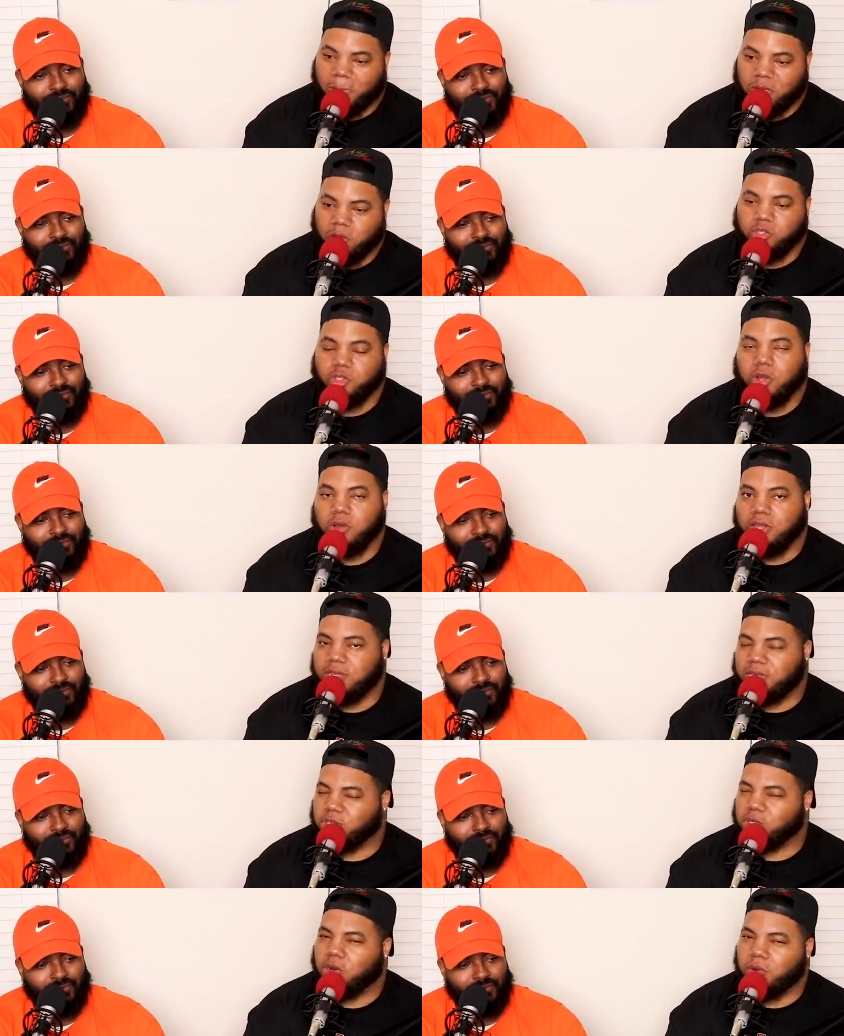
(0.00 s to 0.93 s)
Speaker 1: You
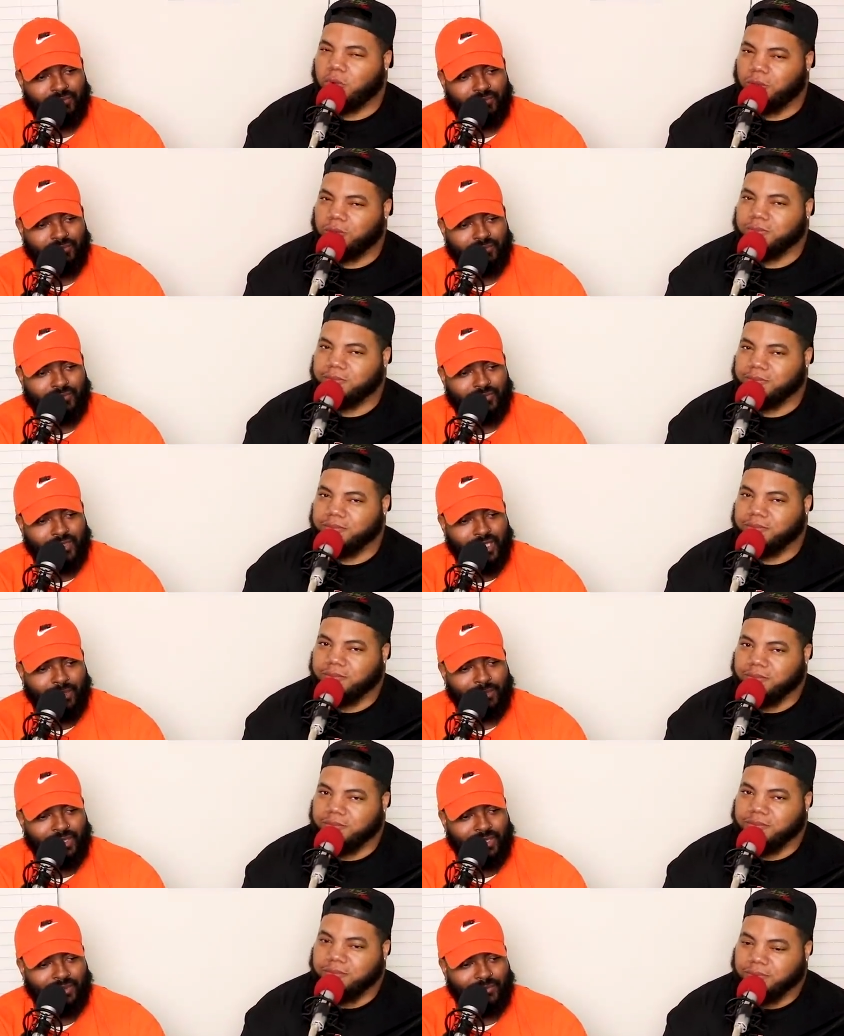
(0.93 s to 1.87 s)
trolling the troll.
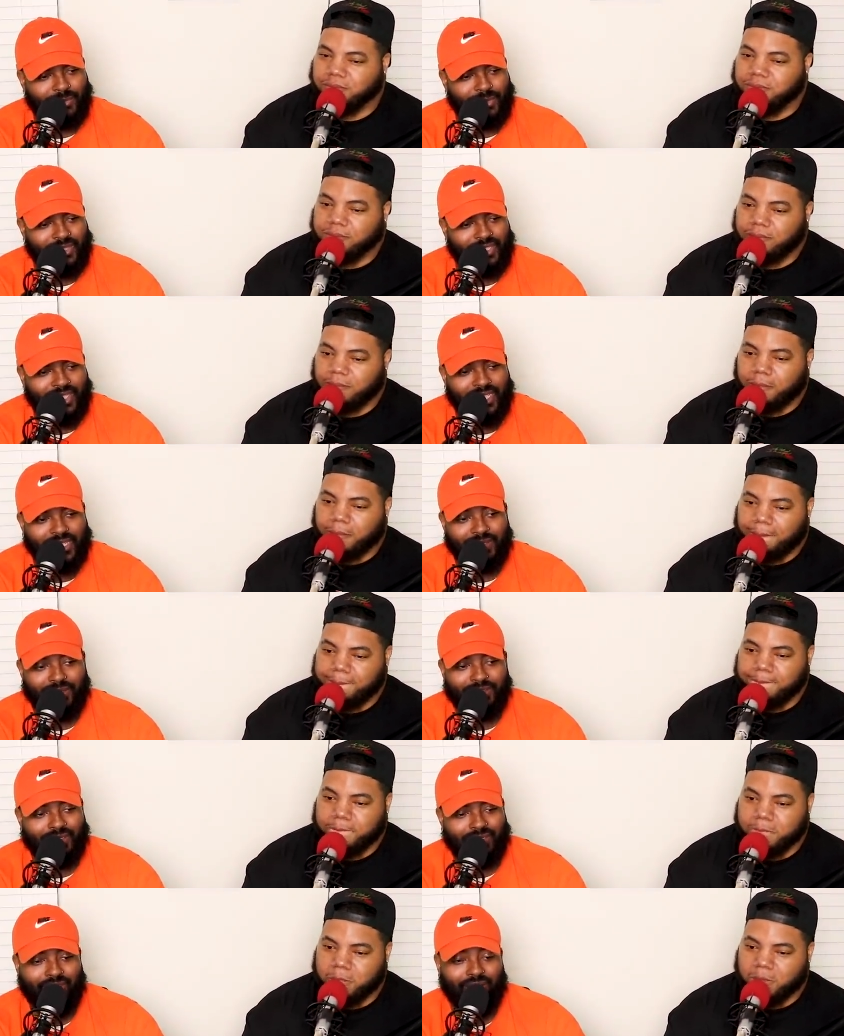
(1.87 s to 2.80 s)
I'm looking forward to
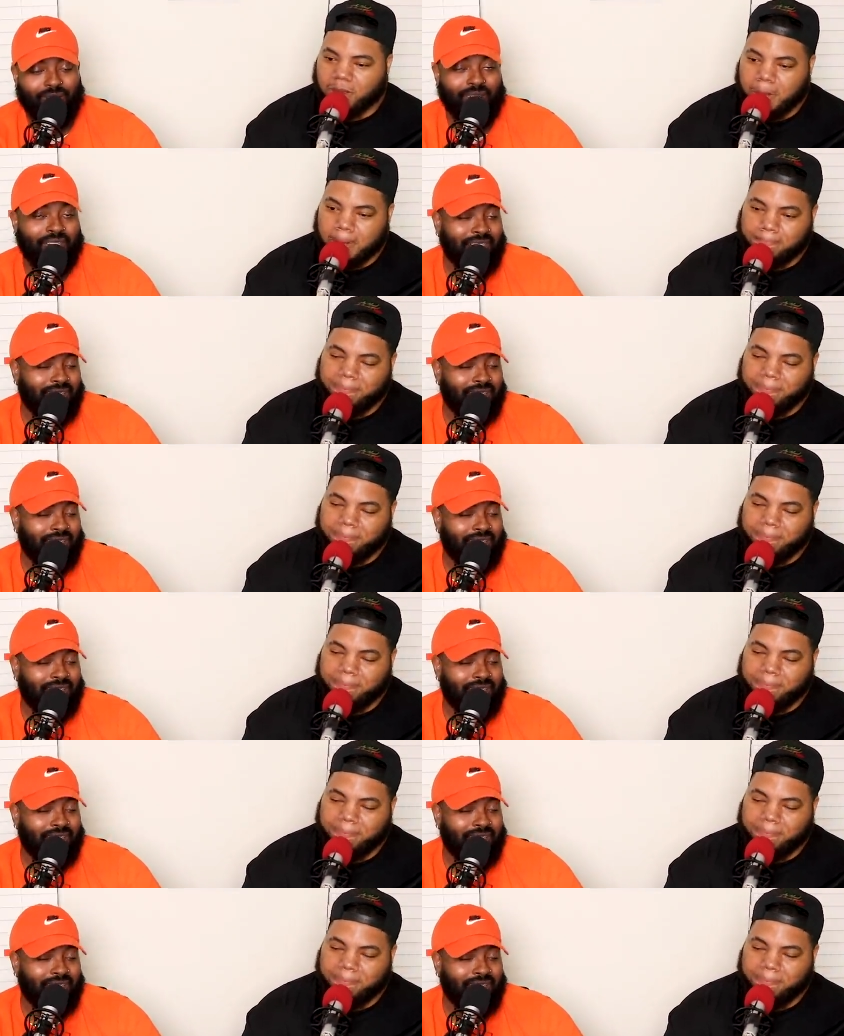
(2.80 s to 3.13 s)
that. So